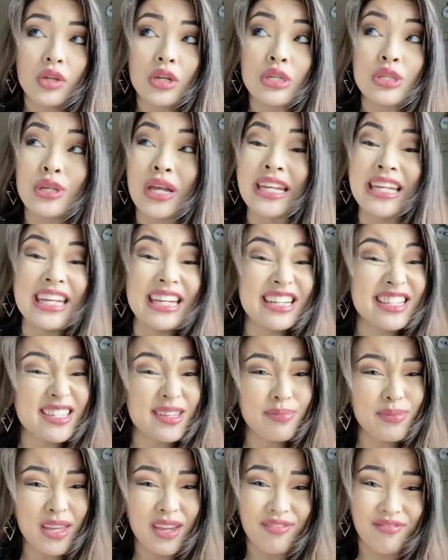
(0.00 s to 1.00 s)
So I needed
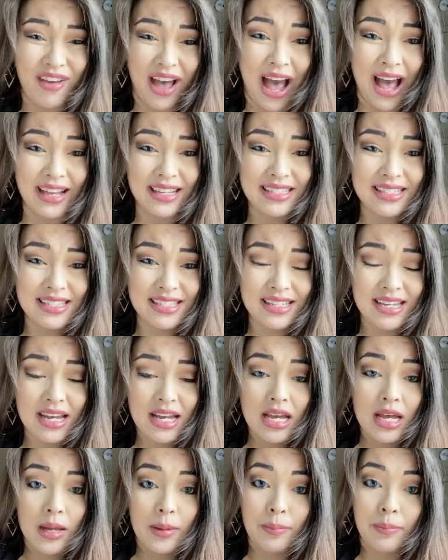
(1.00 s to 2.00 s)
something fast,
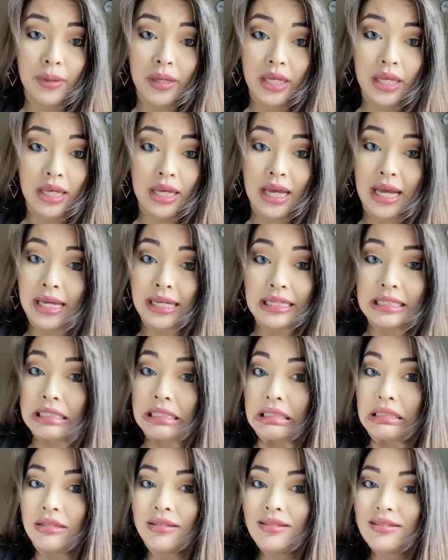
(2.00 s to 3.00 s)
but I
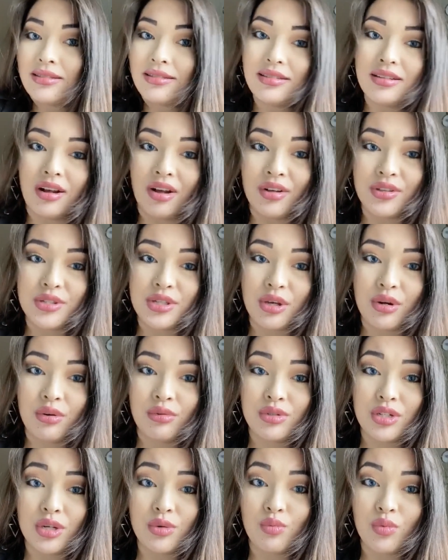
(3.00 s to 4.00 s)
also
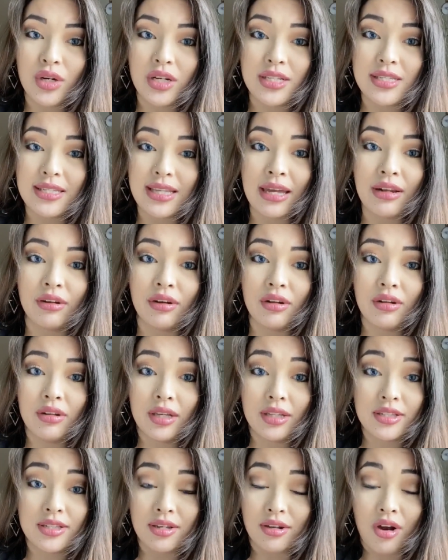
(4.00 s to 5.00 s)
didn't want to settle.
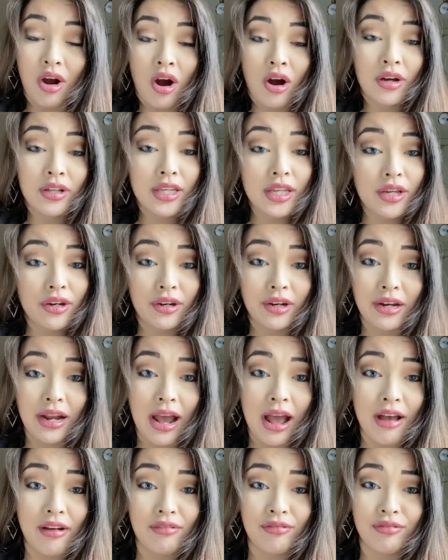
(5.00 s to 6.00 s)
It's a car that you're going to
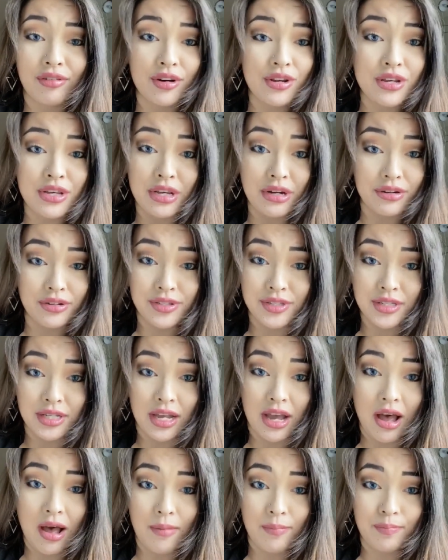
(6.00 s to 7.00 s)
have for years to
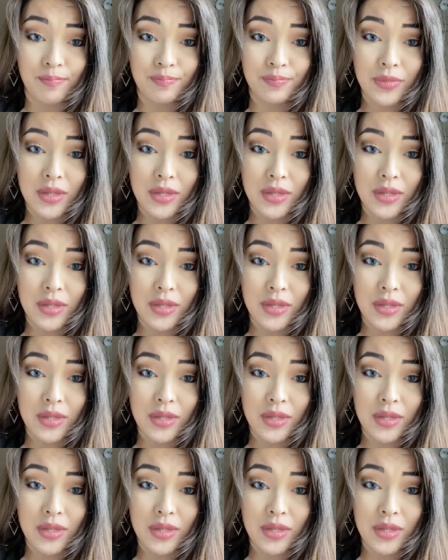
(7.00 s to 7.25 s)
come.